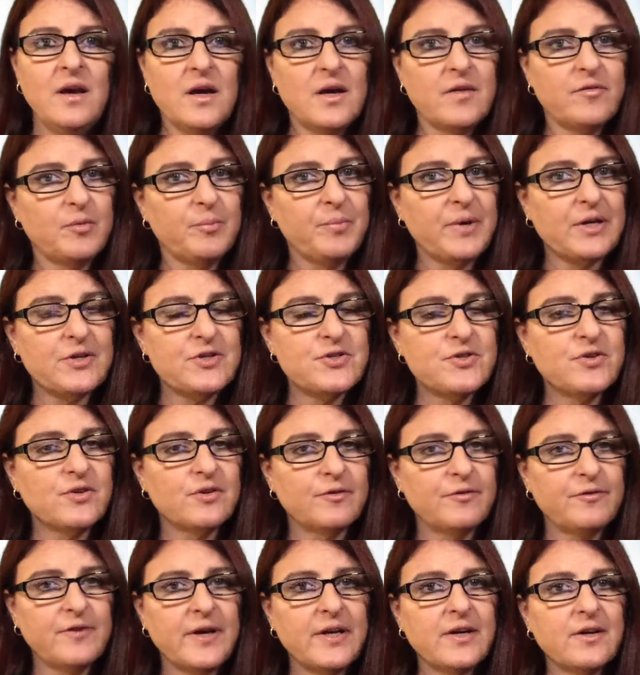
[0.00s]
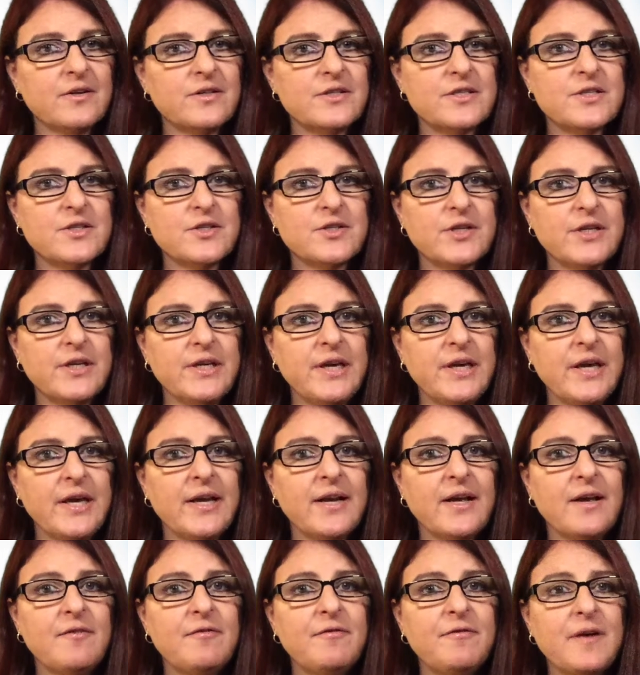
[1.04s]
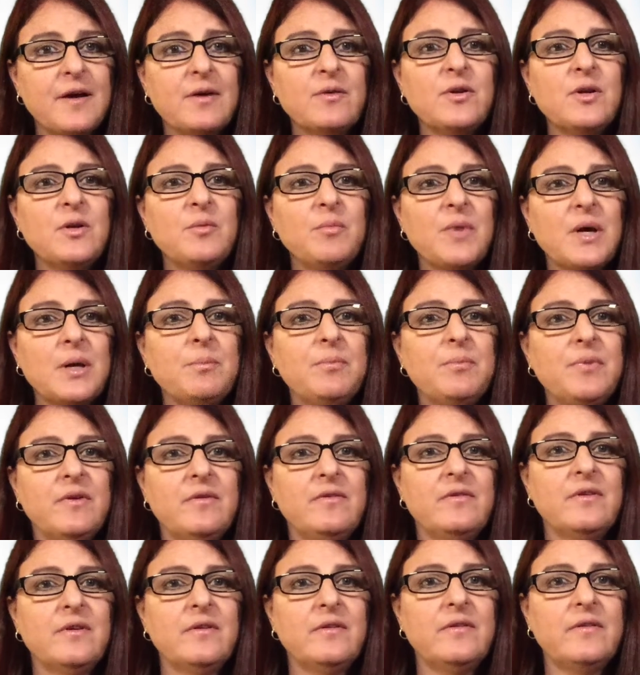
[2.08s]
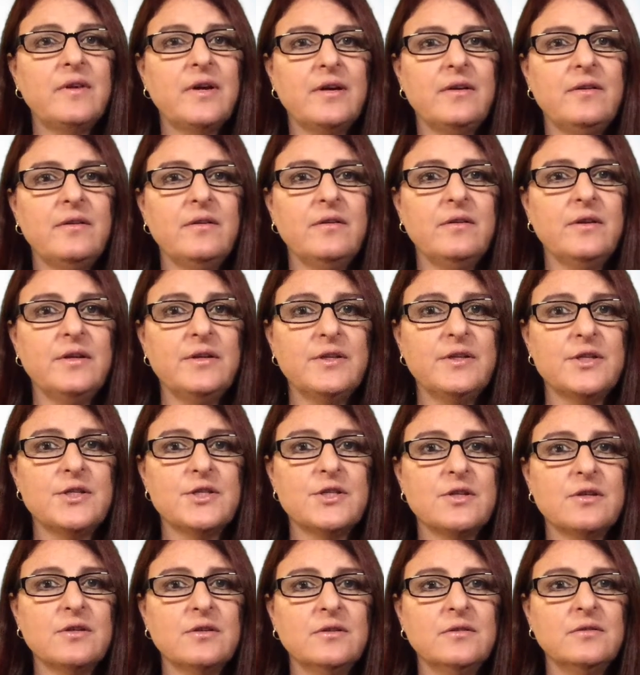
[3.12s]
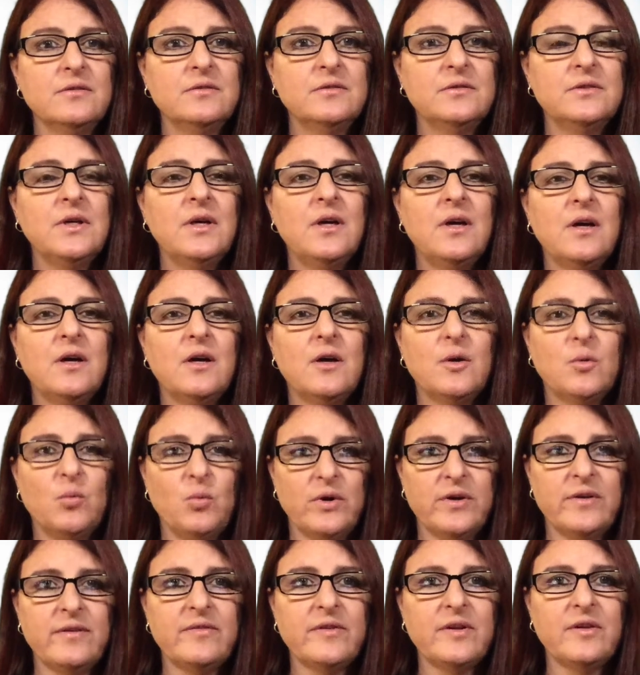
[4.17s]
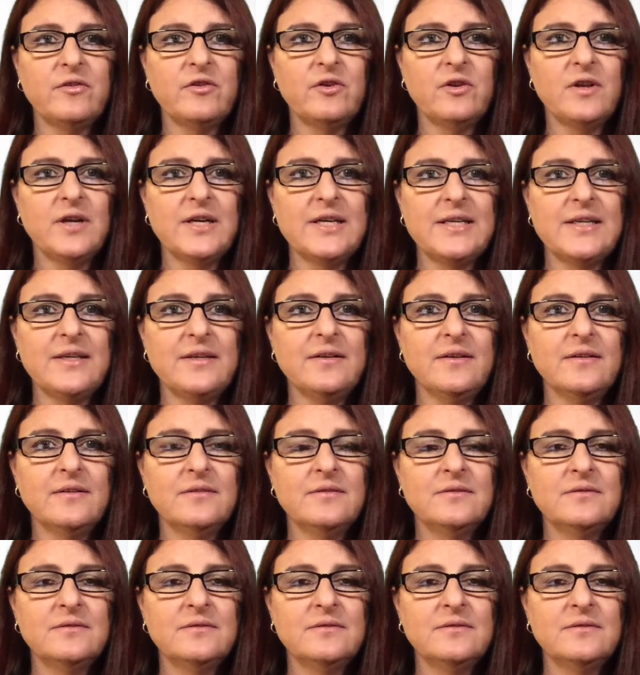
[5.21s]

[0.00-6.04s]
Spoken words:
I have a Bachelor of Fine Arts degree, and I founded my business, Ideally Digital, on one essential idea: